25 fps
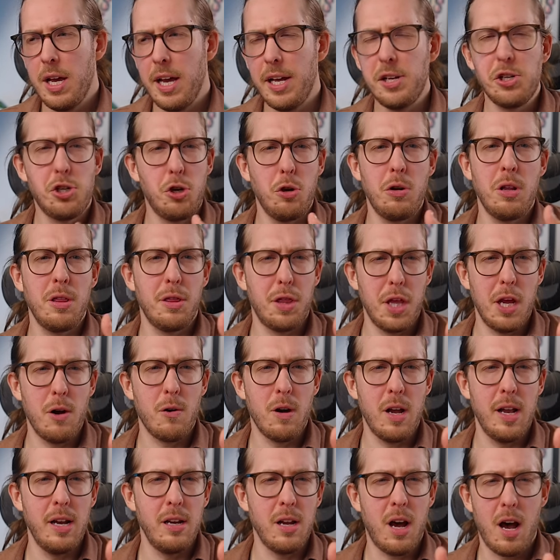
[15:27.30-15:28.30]
It should, in
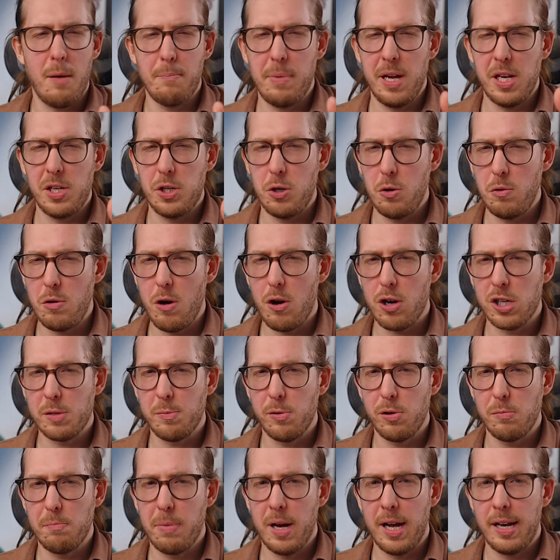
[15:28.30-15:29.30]
theory, not be too
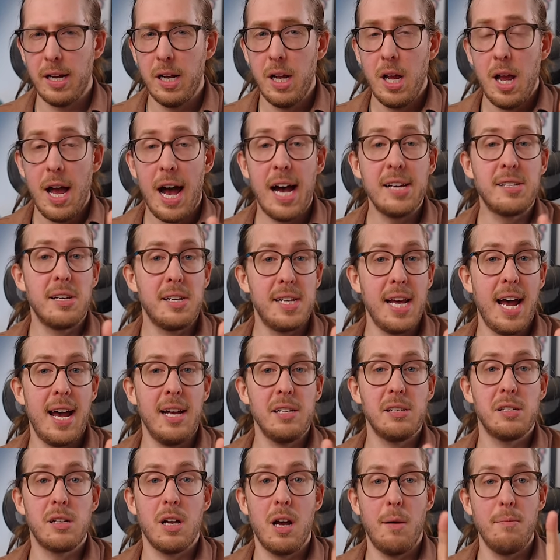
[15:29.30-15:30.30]
noticeable, but as a
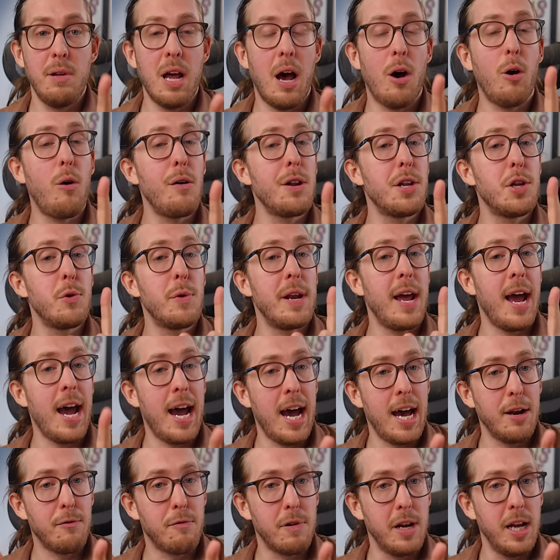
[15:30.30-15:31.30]
test, I'm now going to do an
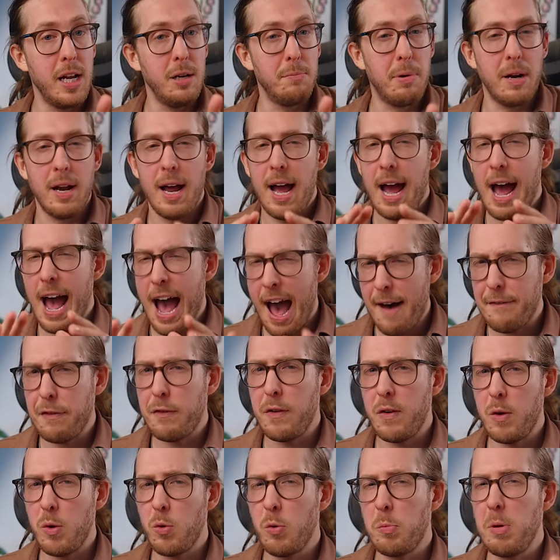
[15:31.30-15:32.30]
ad read, but half of
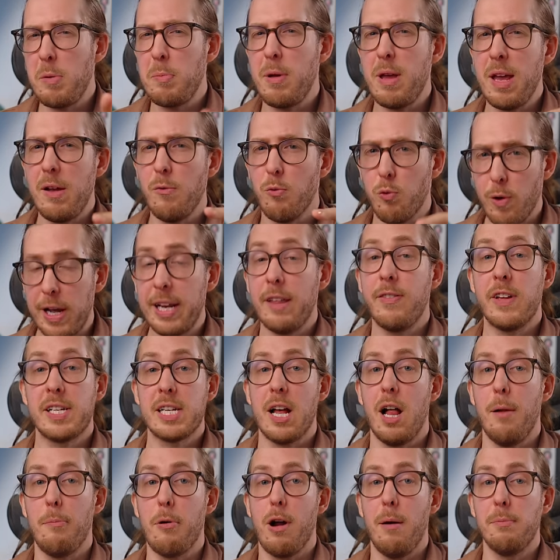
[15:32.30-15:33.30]
it will be me reading the
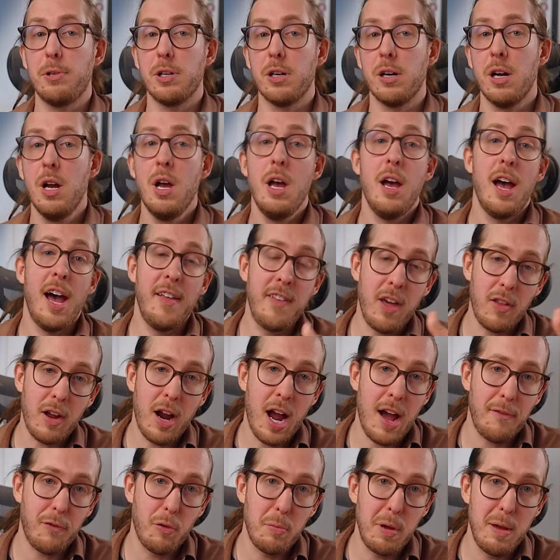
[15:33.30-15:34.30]
teleprompter, and the other
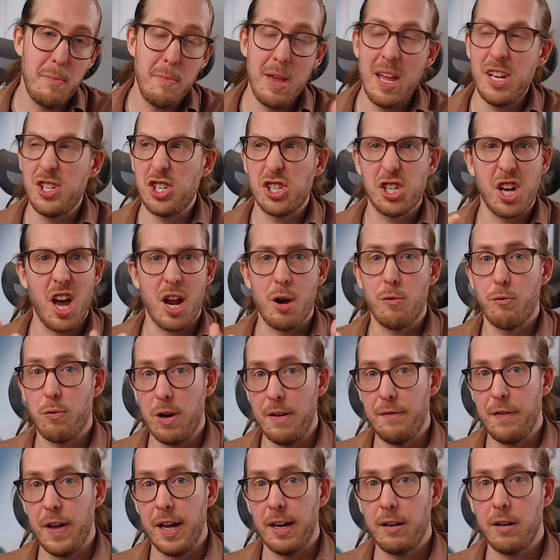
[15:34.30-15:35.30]
half will be me just kind of
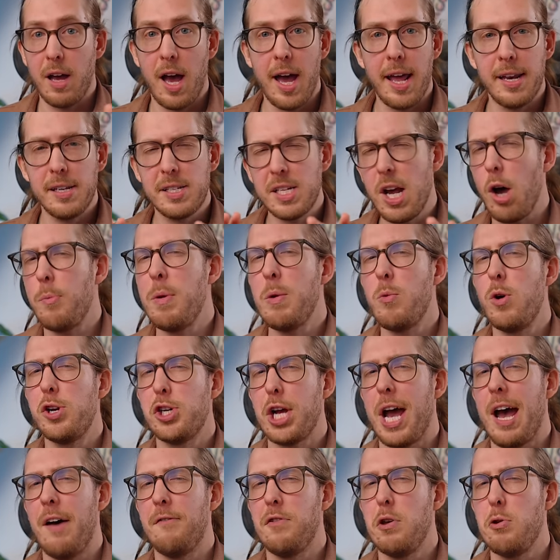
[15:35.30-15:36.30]
riffing. And tell me which
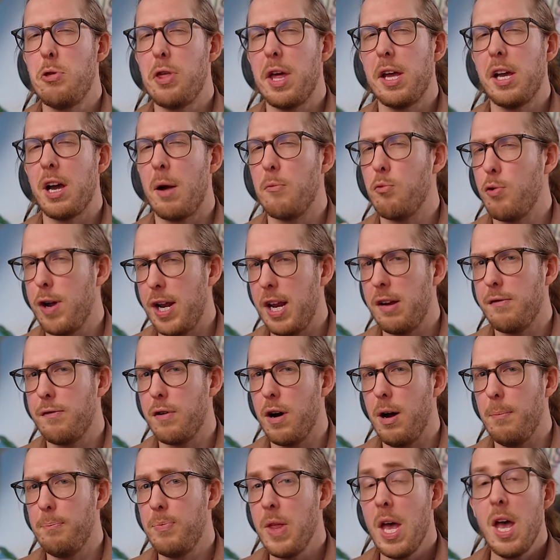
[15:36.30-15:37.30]
half you think I'm reading
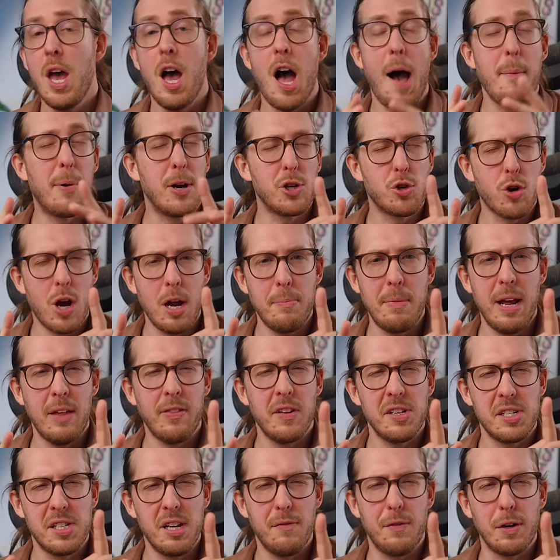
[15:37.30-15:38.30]
from. I'm gonna try and make
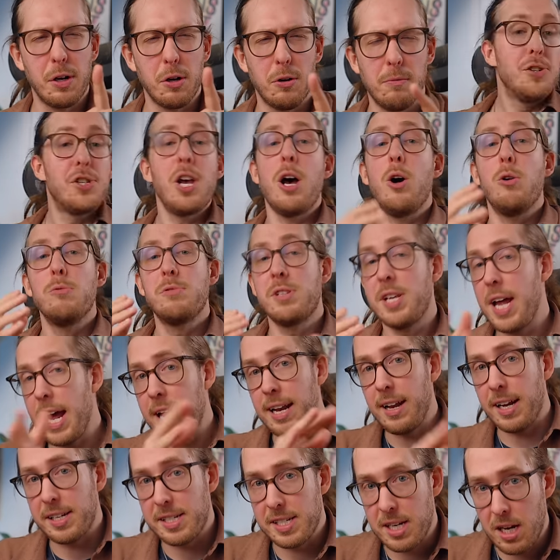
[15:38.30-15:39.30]
this difficult. So, today
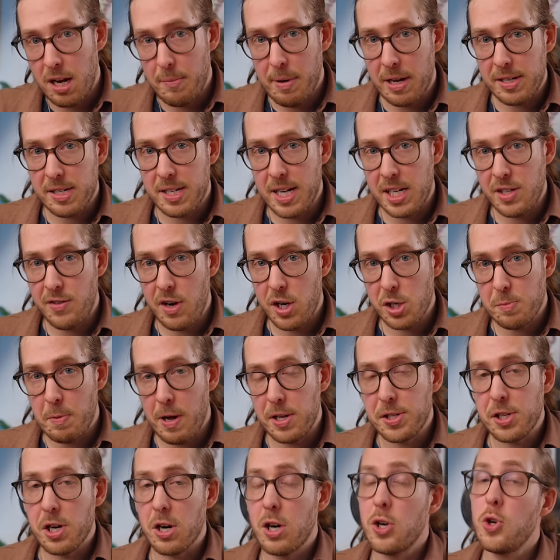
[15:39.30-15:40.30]
I'd like to tell you about today's video
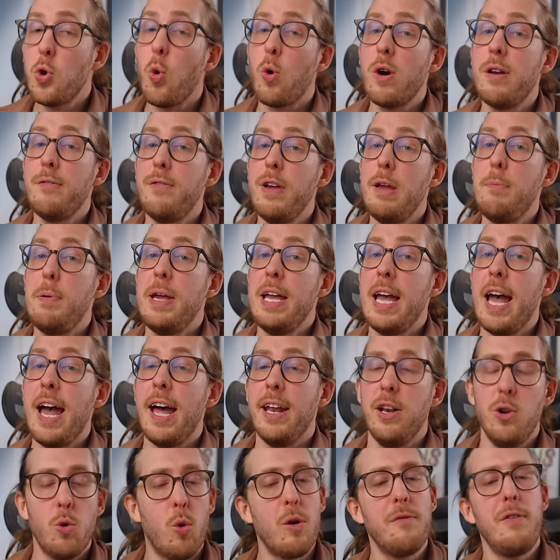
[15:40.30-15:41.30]
sponsor,
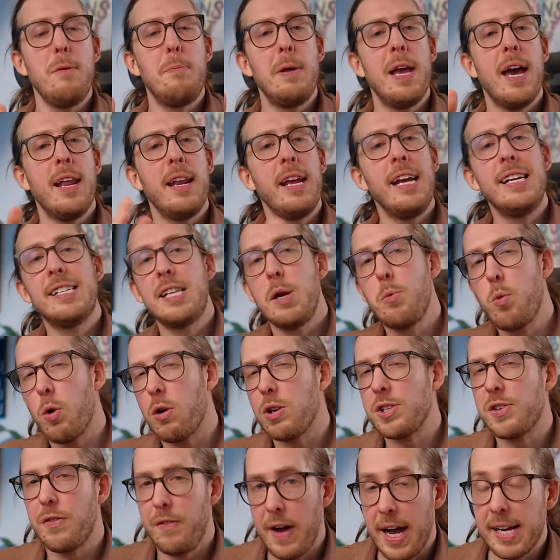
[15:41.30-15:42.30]
NordVPN. NordVPN is the
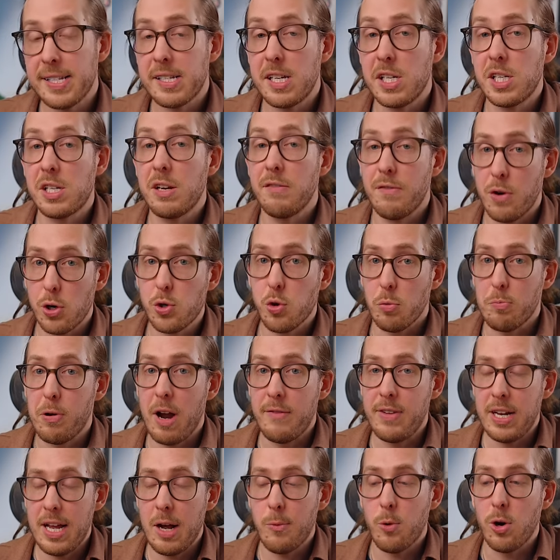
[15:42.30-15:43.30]
world's fastest virtual
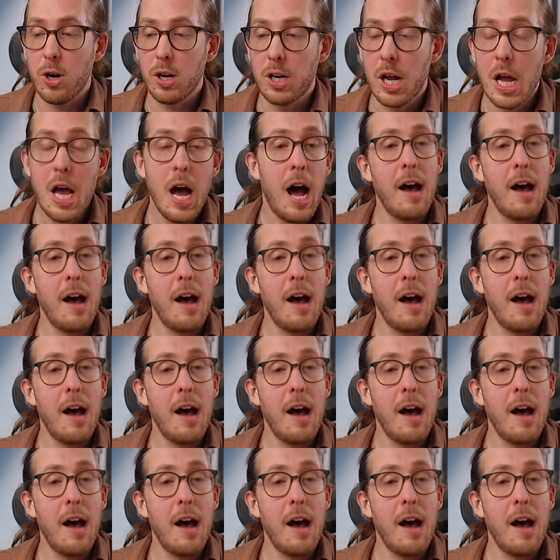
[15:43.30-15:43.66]
private network.